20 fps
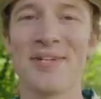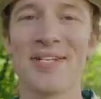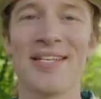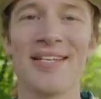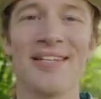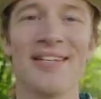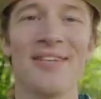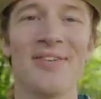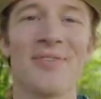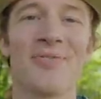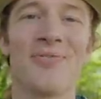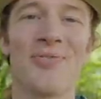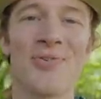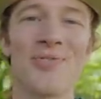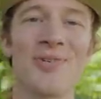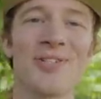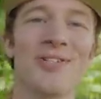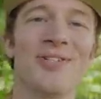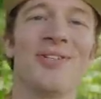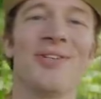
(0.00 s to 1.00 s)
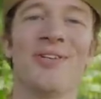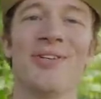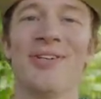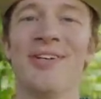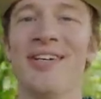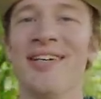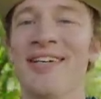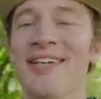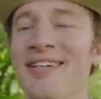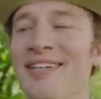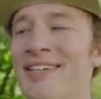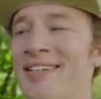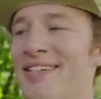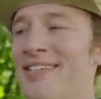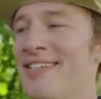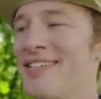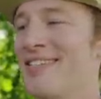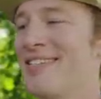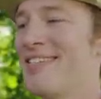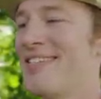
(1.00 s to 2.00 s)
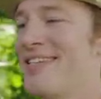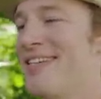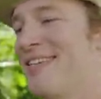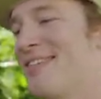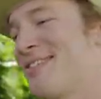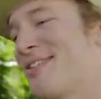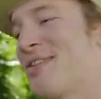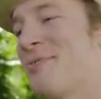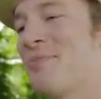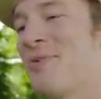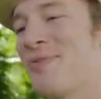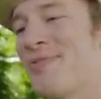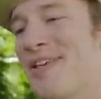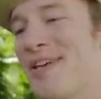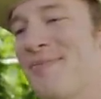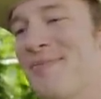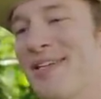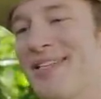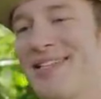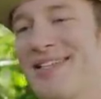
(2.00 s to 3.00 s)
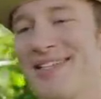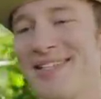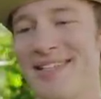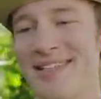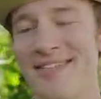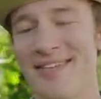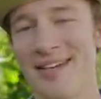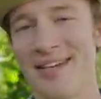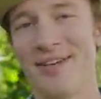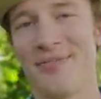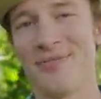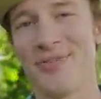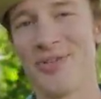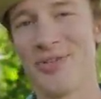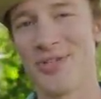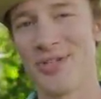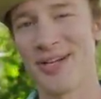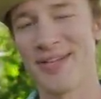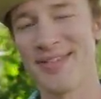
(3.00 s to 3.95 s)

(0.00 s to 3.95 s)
we can look forward to seeing some of them at least in the near future.